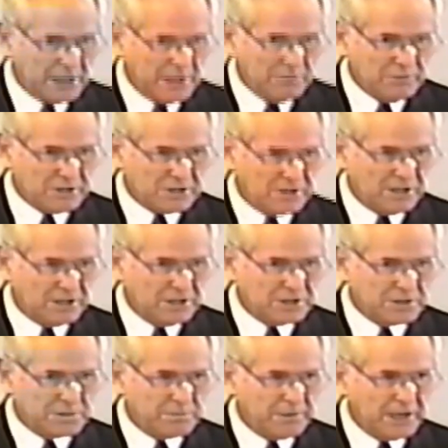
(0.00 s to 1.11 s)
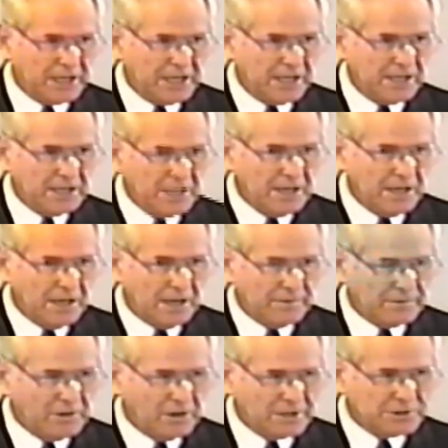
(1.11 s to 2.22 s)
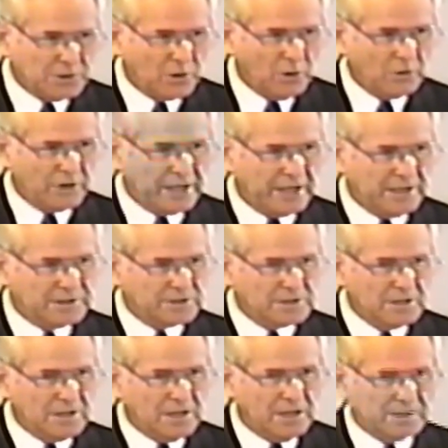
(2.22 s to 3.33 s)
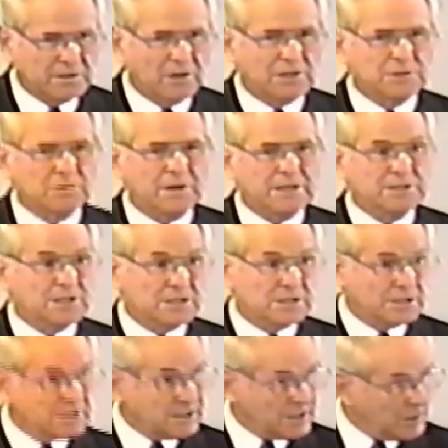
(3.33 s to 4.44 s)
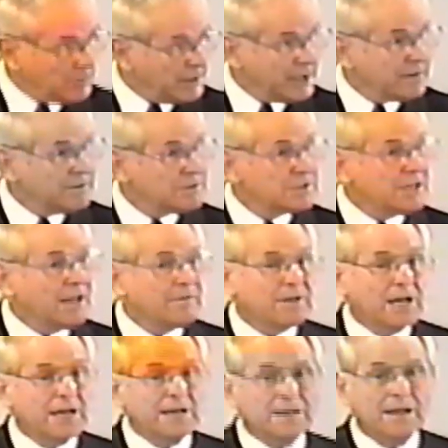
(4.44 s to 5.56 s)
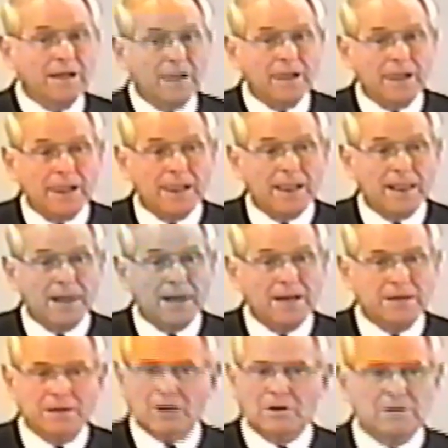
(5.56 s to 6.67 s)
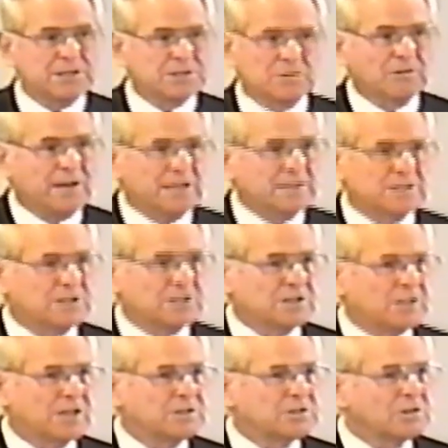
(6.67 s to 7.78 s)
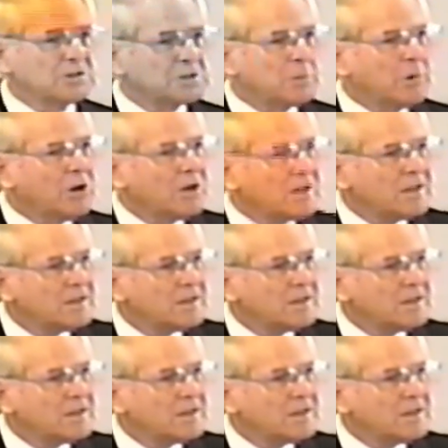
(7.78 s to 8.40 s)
he was the display of God's holiness and God's righteousness. Can we understand that? No, his greatness is unsearchable.